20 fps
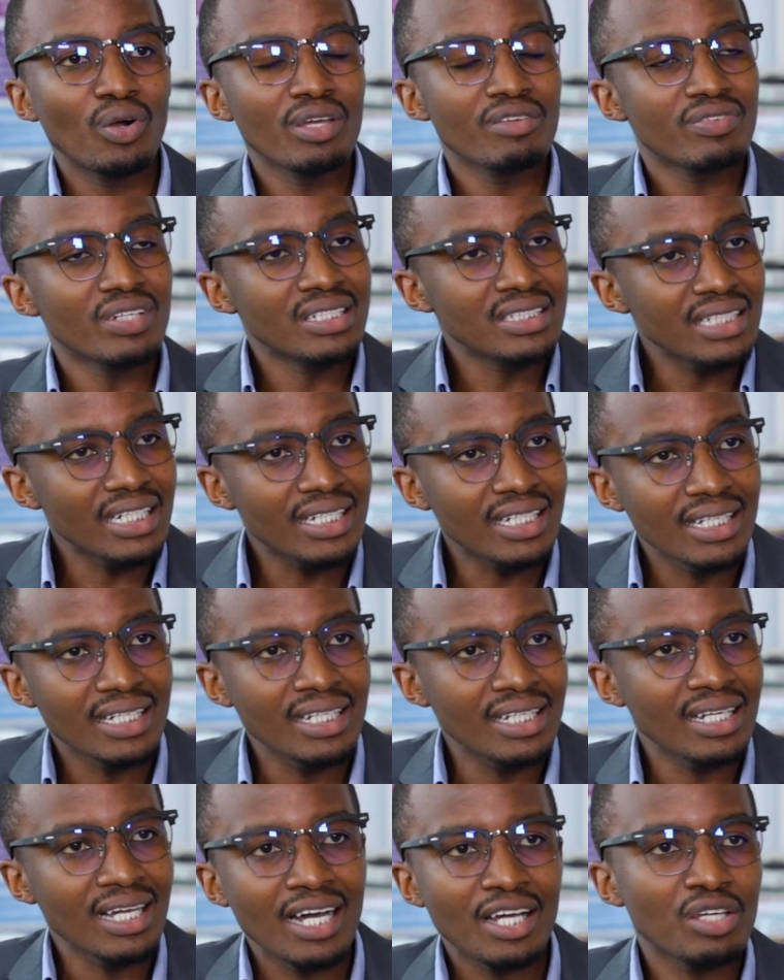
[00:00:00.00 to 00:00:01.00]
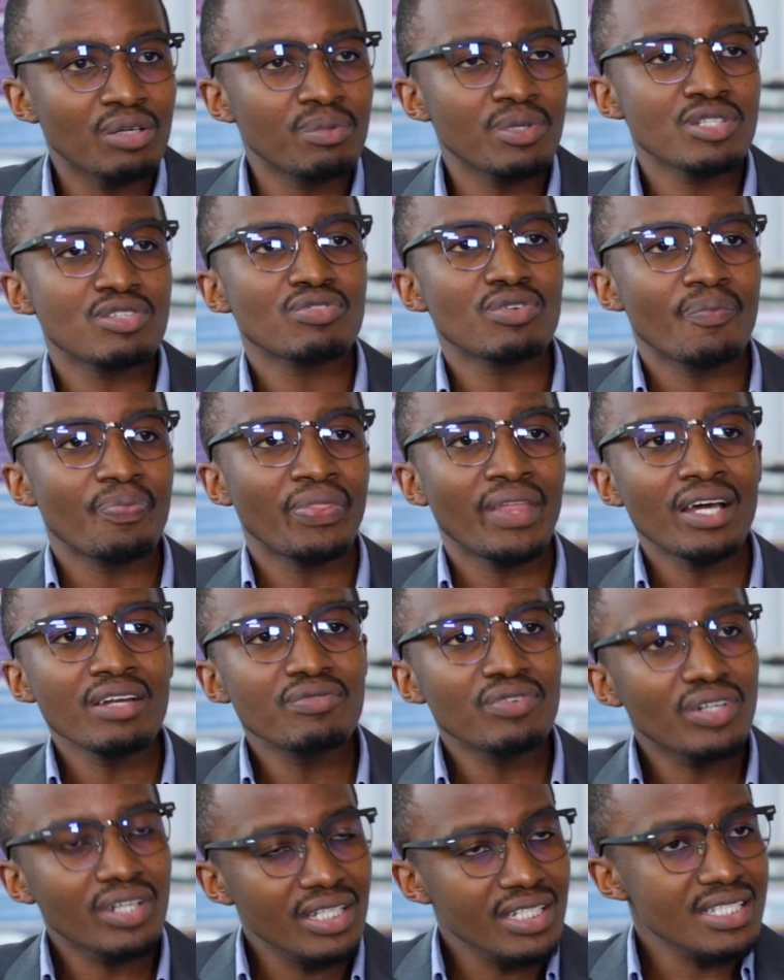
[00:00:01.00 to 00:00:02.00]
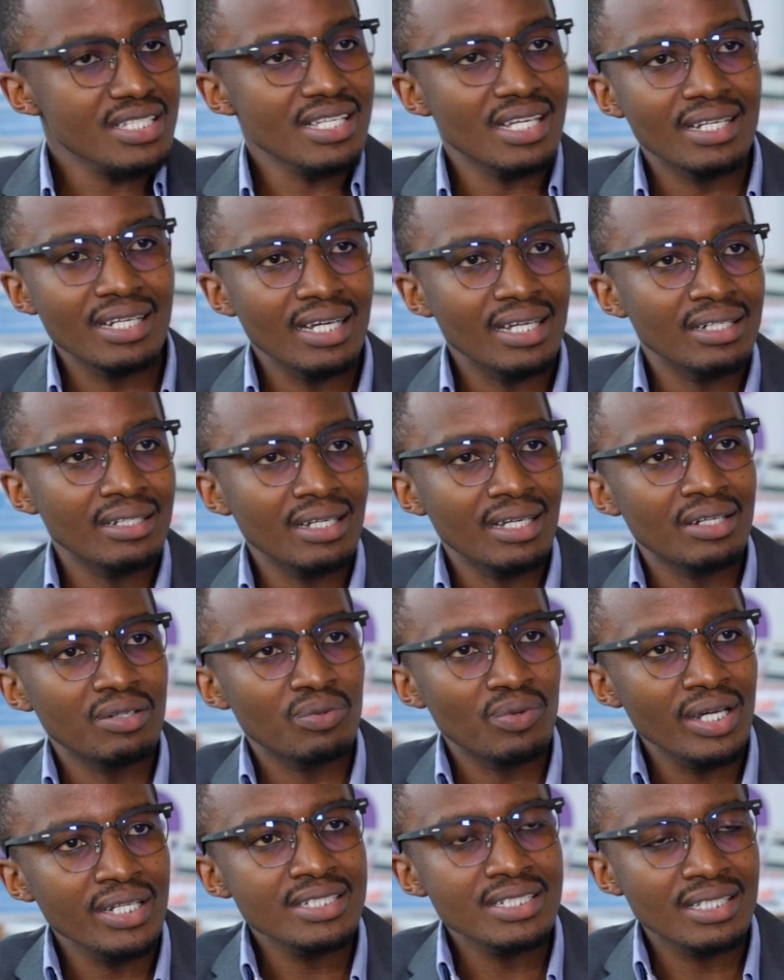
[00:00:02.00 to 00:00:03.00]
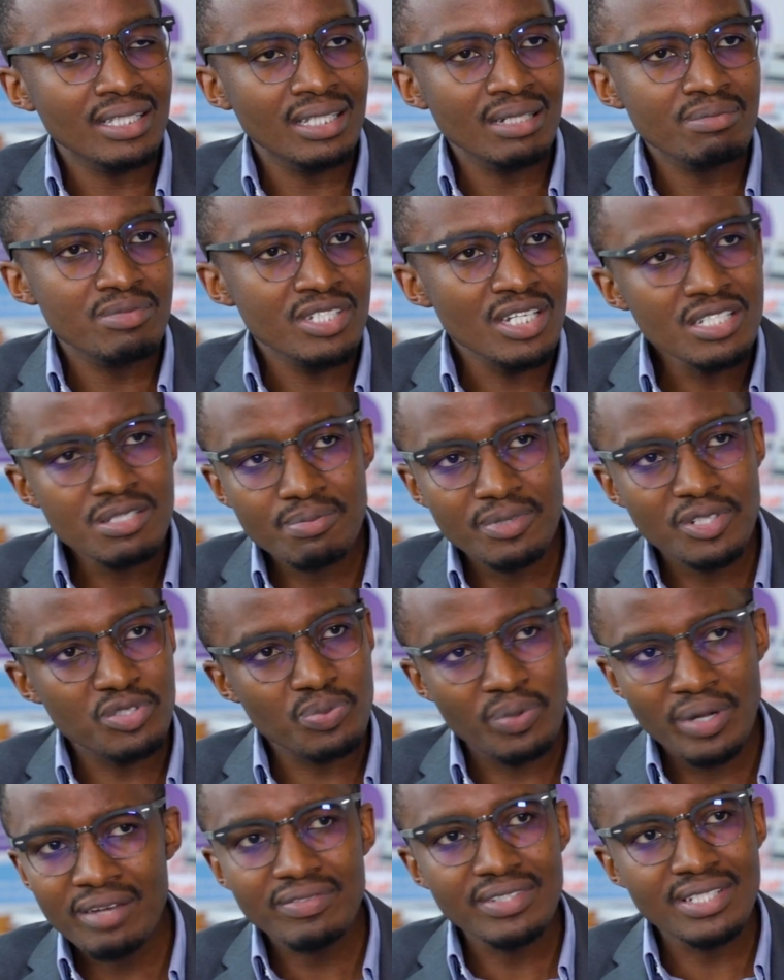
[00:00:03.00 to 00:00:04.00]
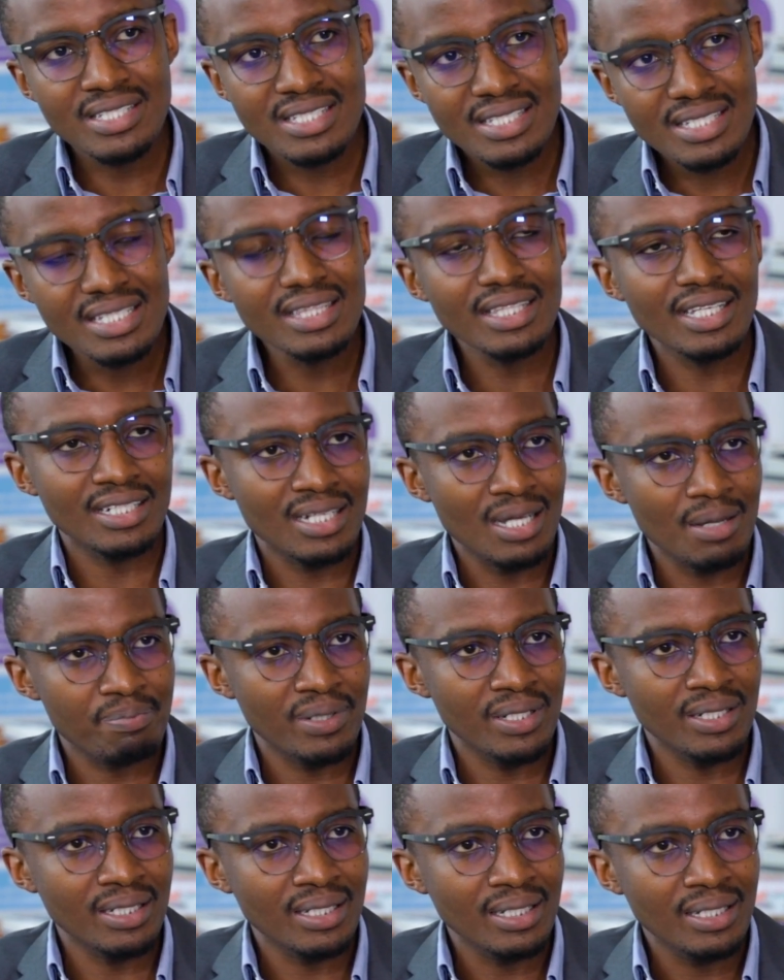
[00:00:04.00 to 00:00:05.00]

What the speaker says: or even taking in arguments from the advocates and writing them judgments. We haven't seen that happen.